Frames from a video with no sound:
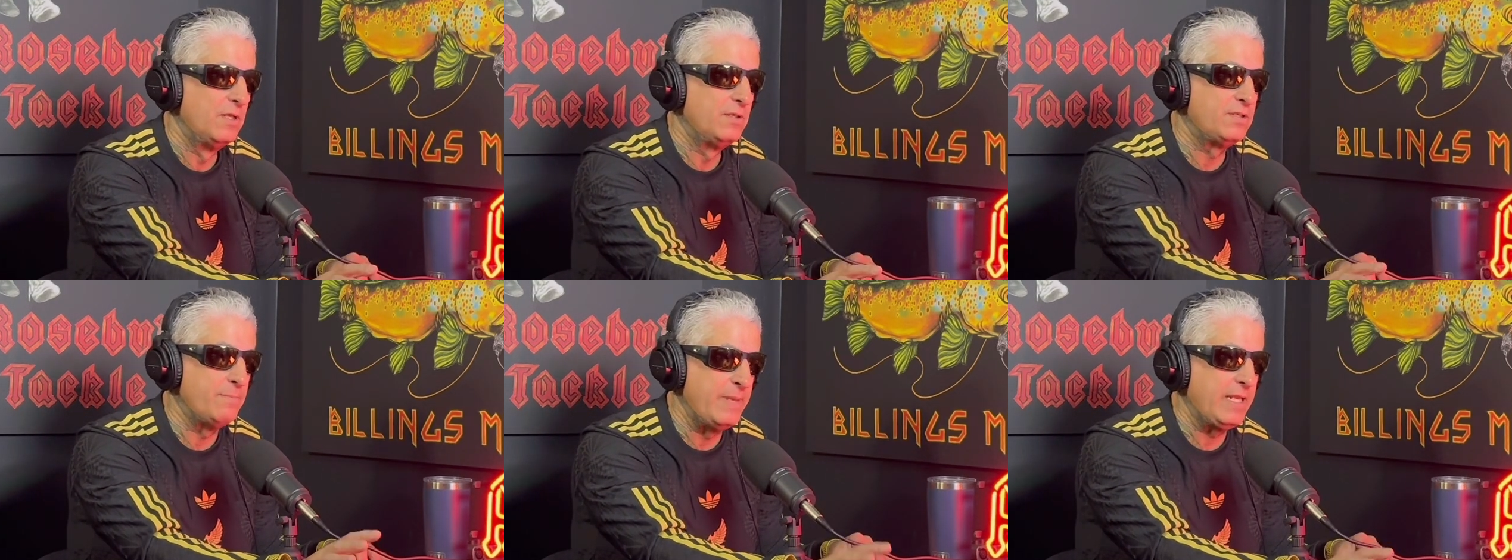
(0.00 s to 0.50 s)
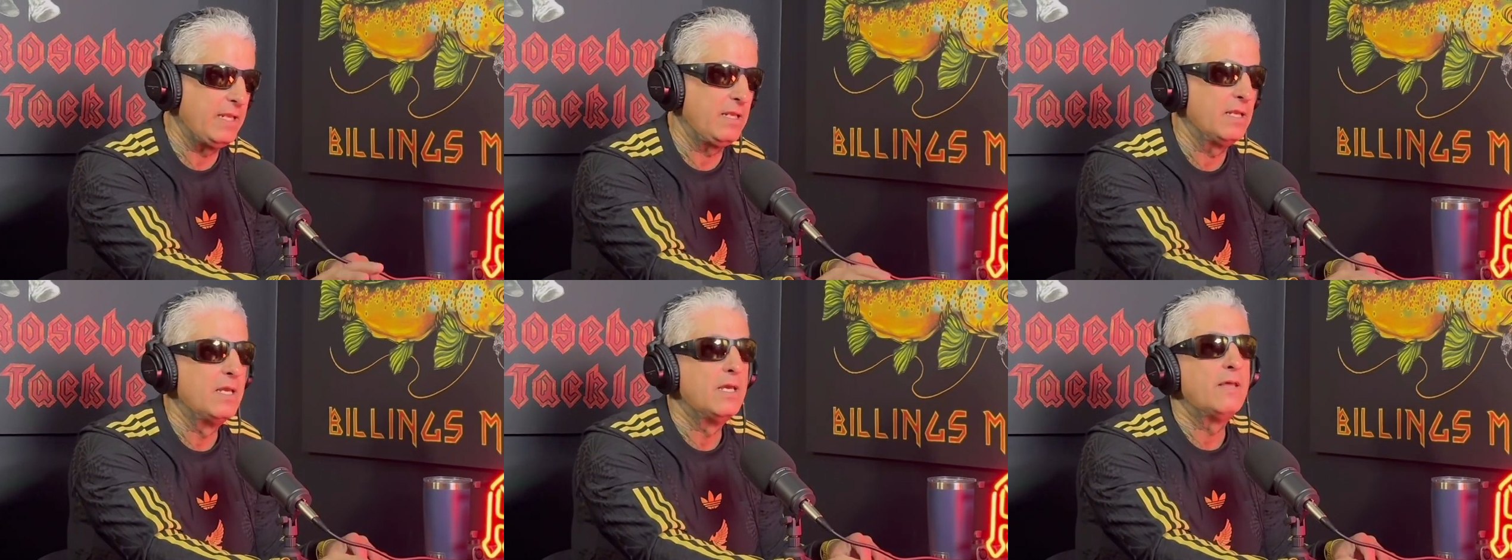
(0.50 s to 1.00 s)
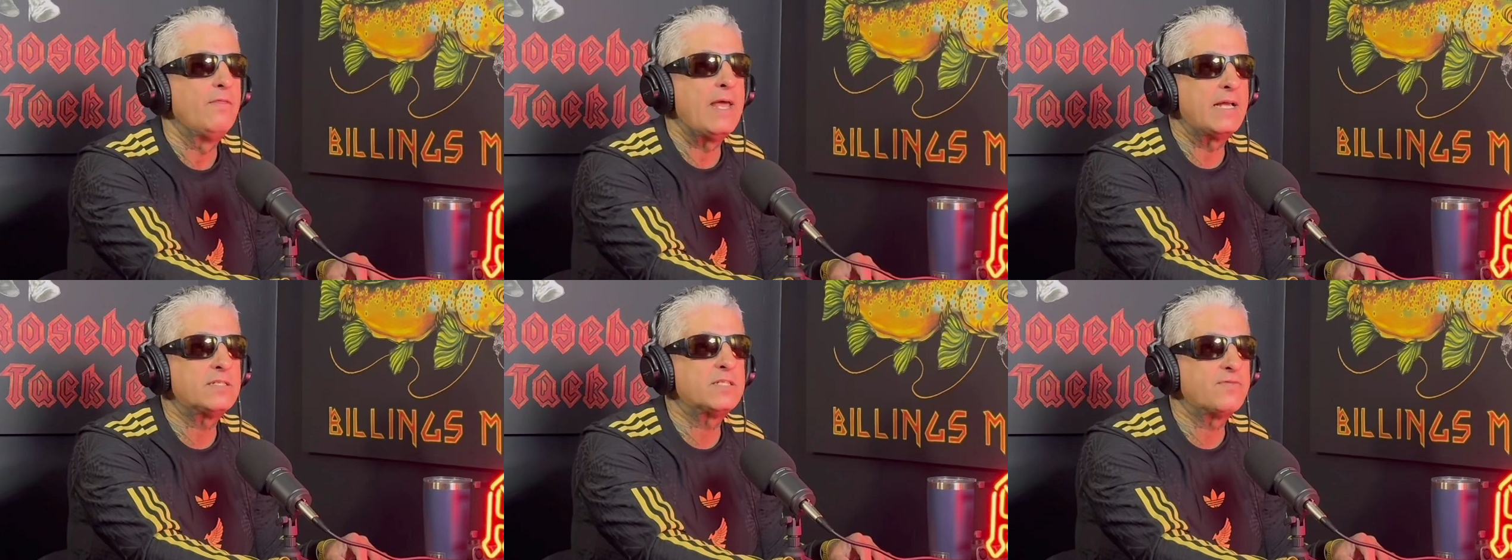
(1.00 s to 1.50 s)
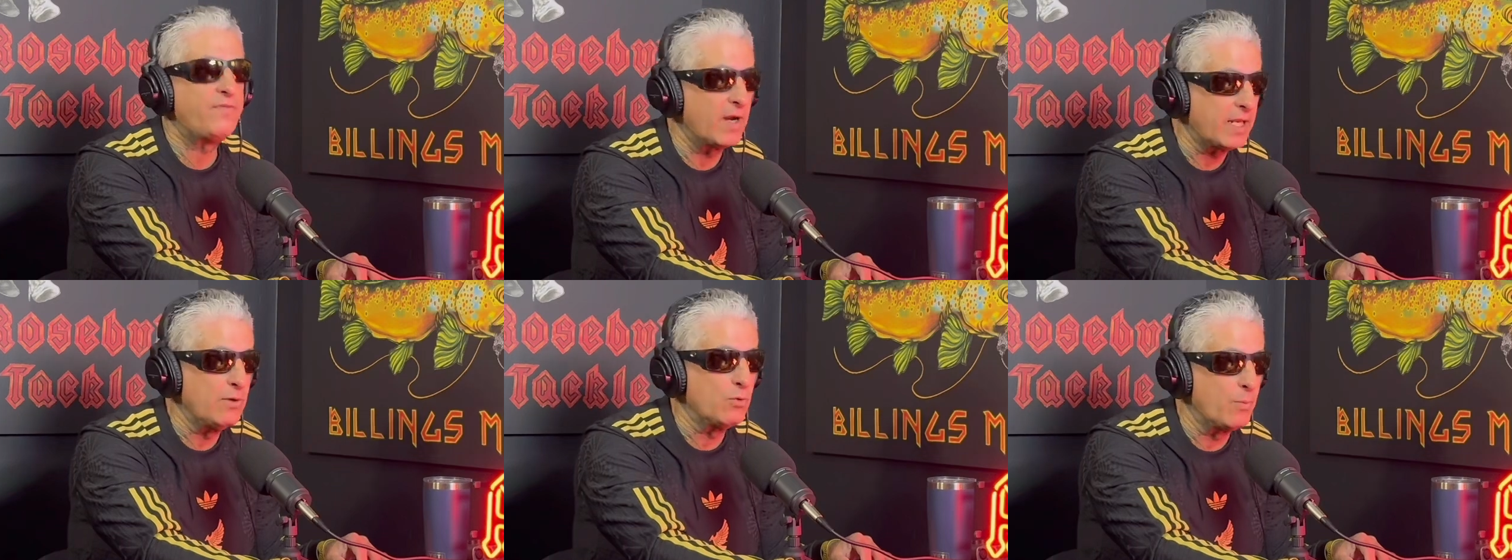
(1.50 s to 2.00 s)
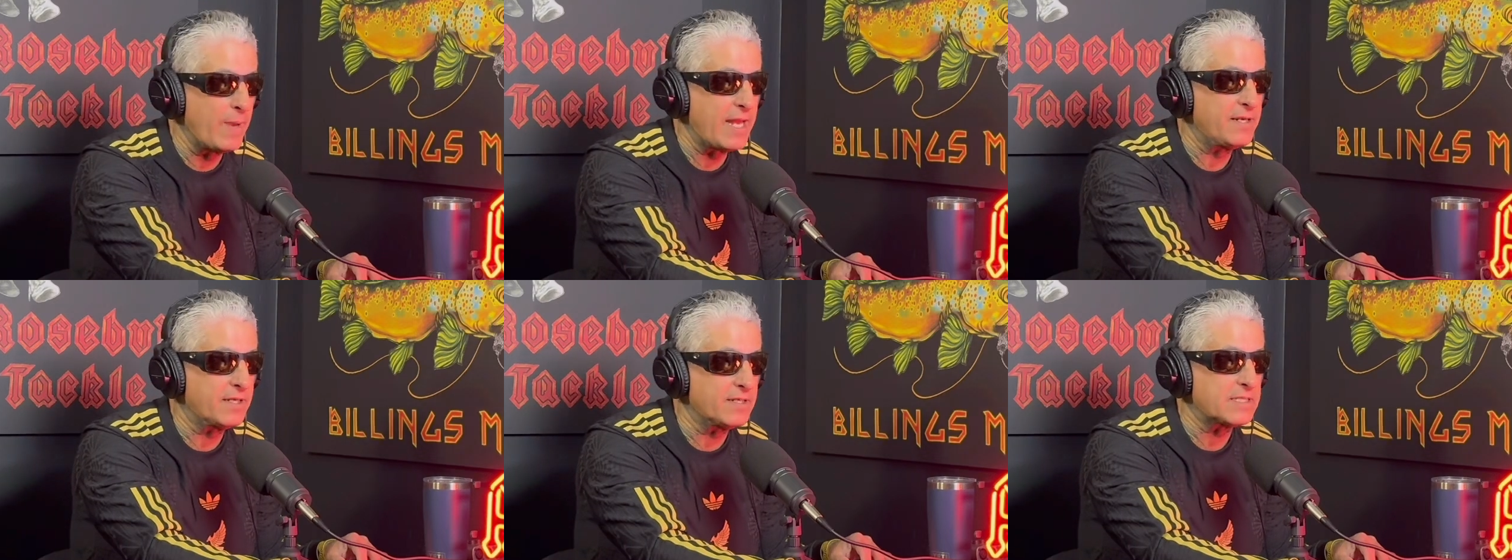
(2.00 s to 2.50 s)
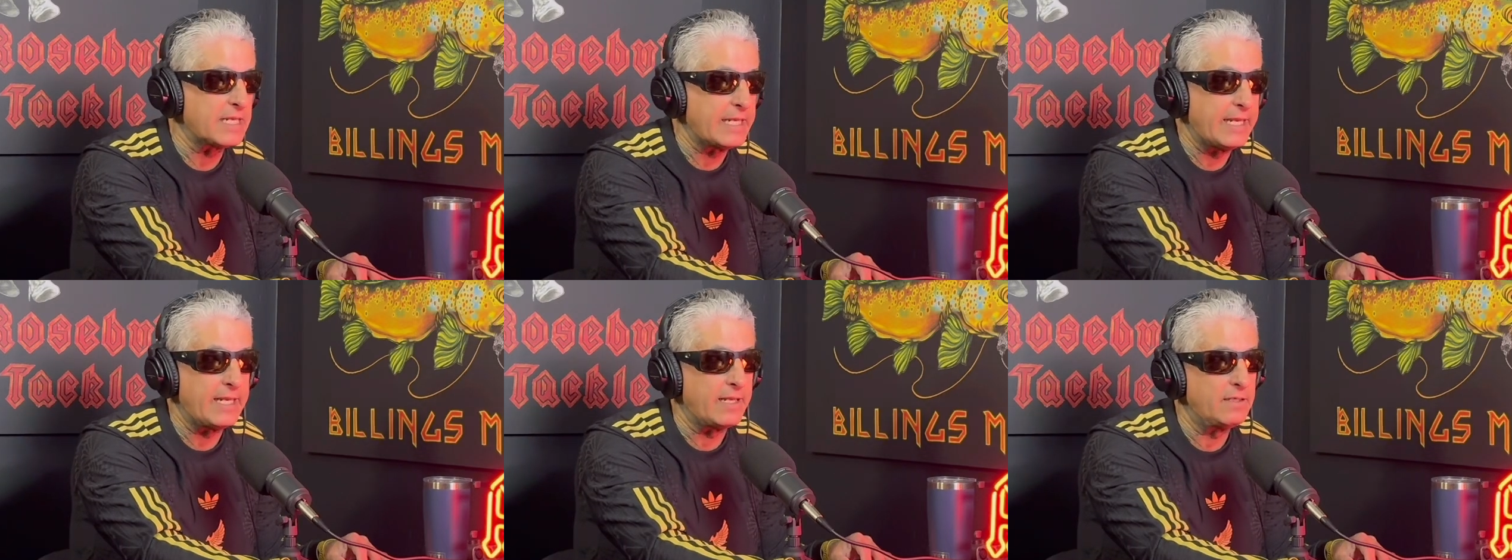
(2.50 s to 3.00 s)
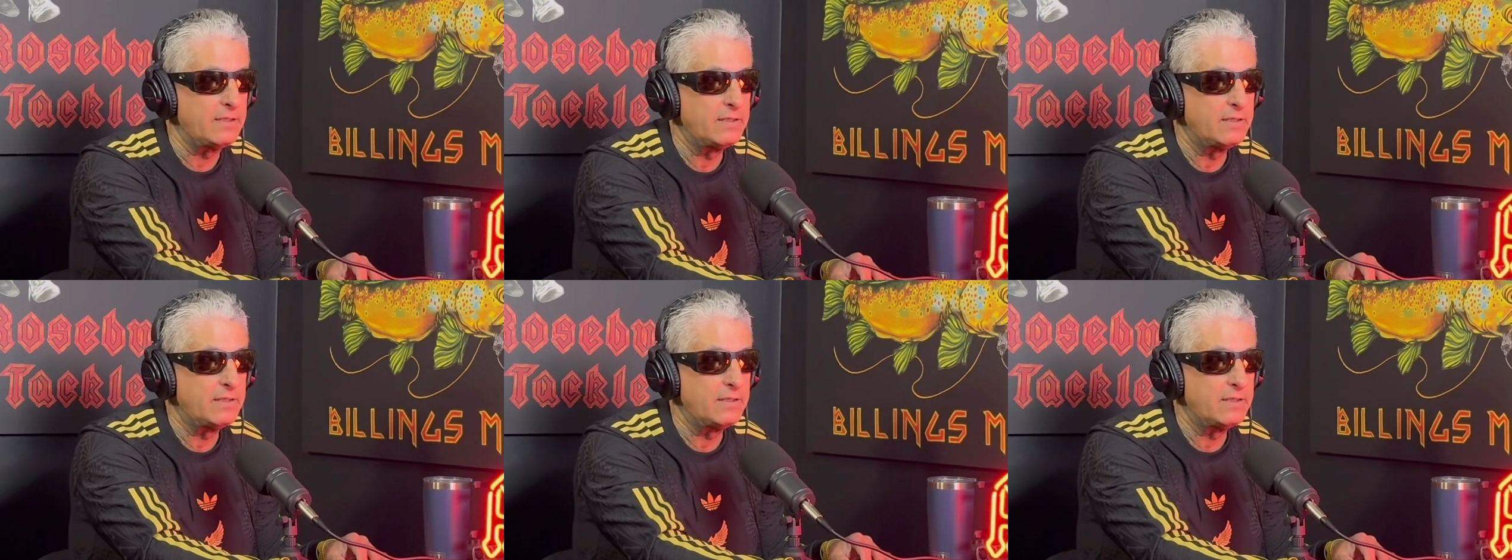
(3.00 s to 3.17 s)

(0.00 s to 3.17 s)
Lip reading: to me, that's as fucking romantic as I get.